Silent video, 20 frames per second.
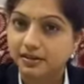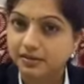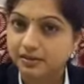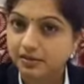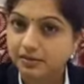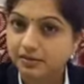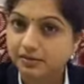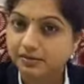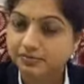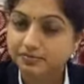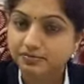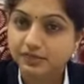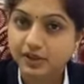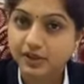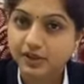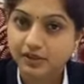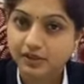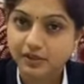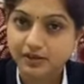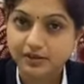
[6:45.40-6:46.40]
um,
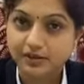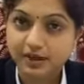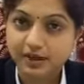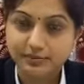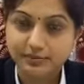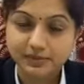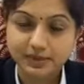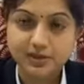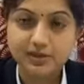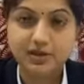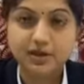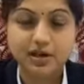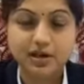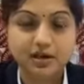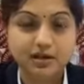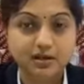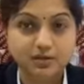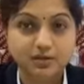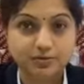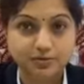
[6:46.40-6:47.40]
uh,
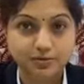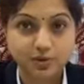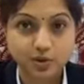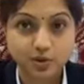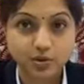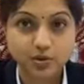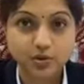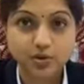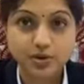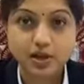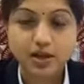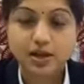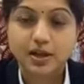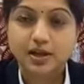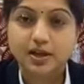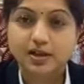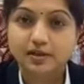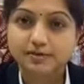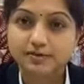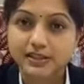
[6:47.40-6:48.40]
laminar flow
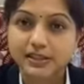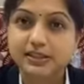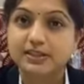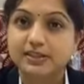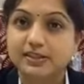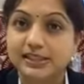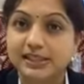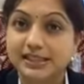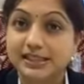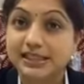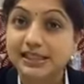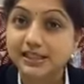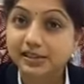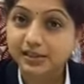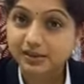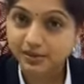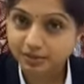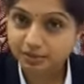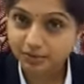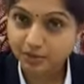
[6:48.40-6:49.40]
with
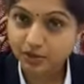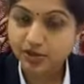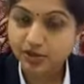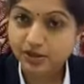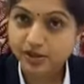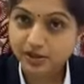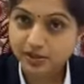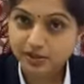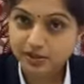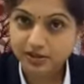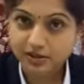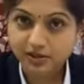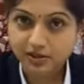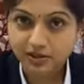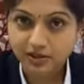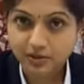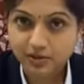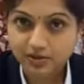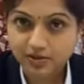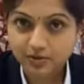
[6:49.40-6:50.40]
steel modular
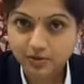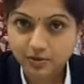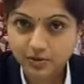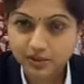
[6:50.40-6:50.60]
uh,